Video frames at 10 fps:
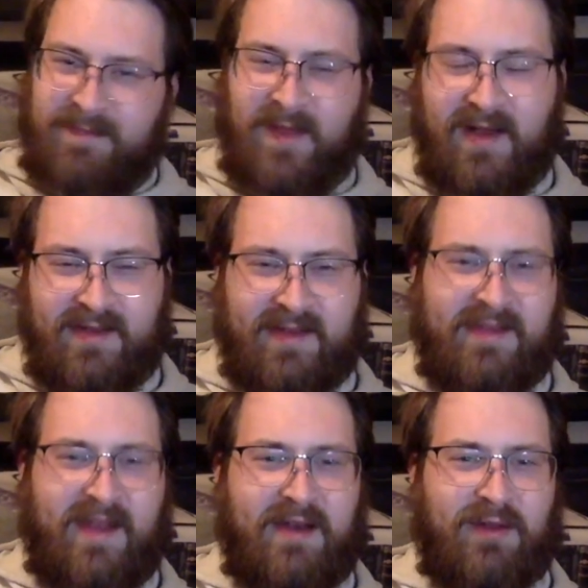not as
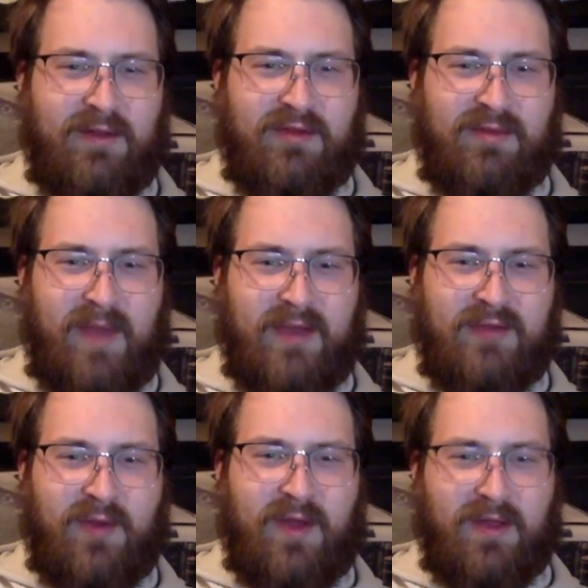excited to lose Mike
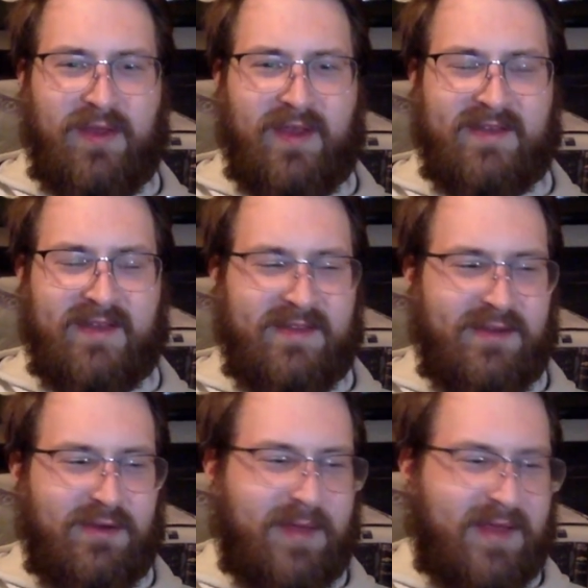Joy, all things
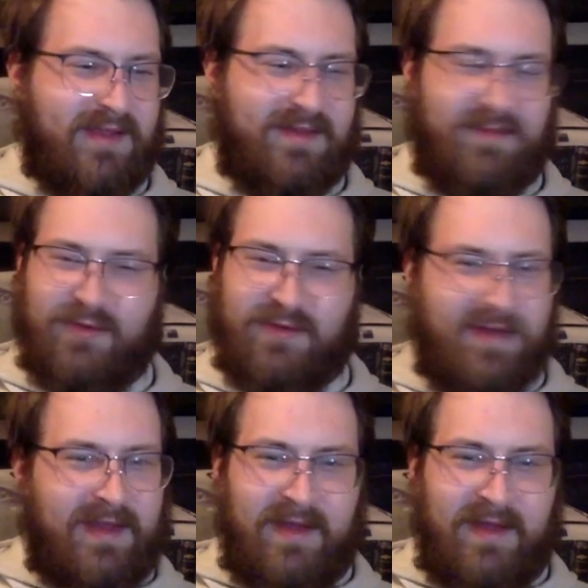considered, because just